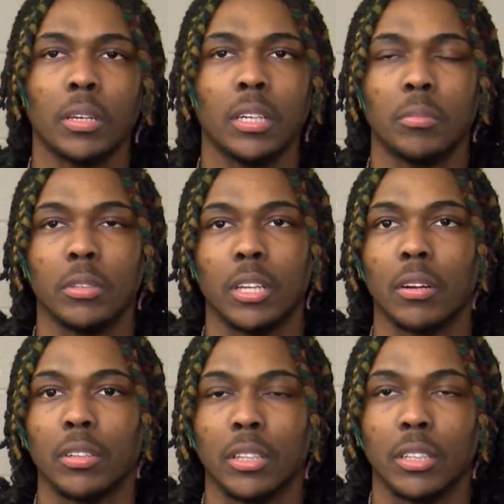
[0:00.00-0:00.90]
My name means
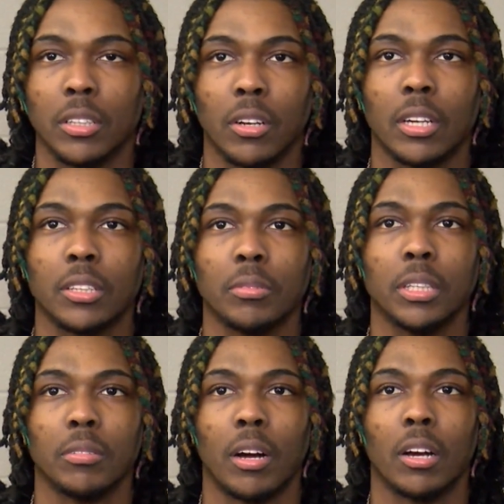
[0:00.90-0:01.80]
everything, you know. That's the
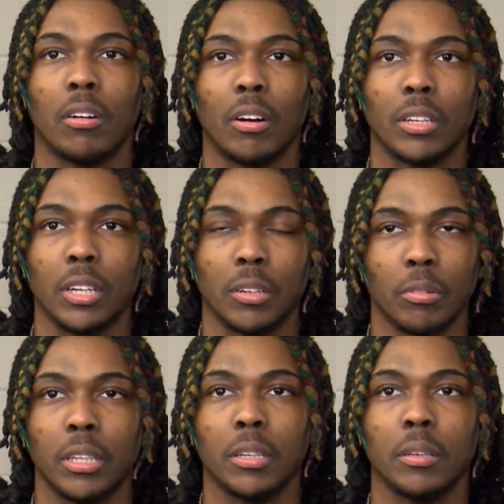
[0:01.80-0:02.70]
reason why I go out there
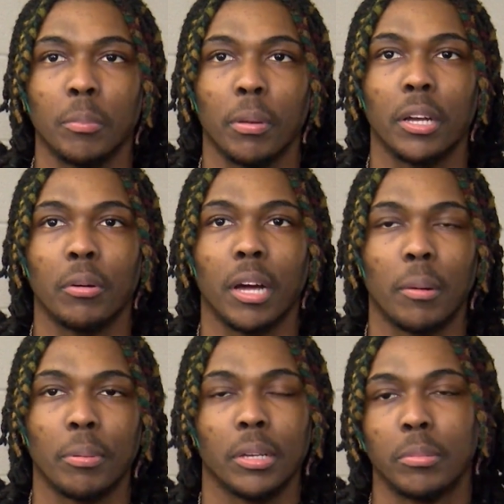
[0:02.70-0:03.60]
and really play the way
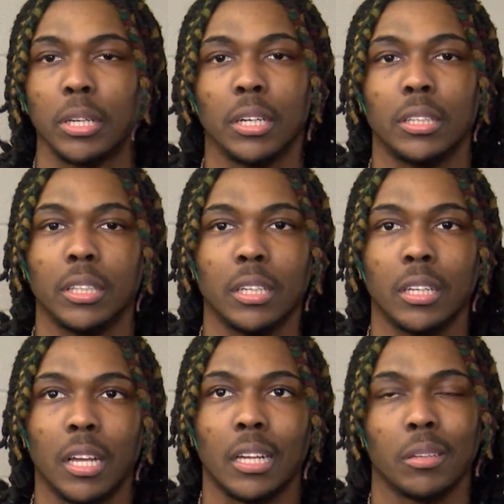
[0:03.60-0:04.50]
I play because,
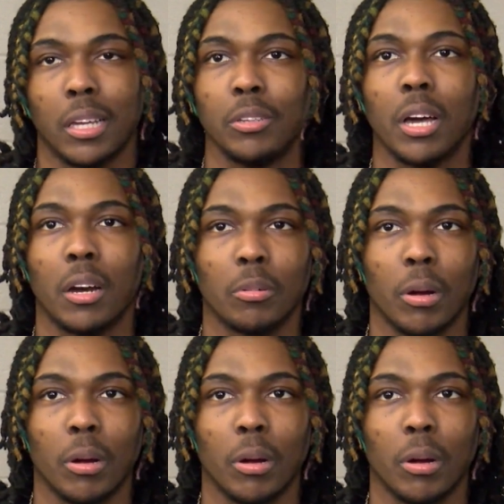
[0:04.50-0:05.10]
like, you got to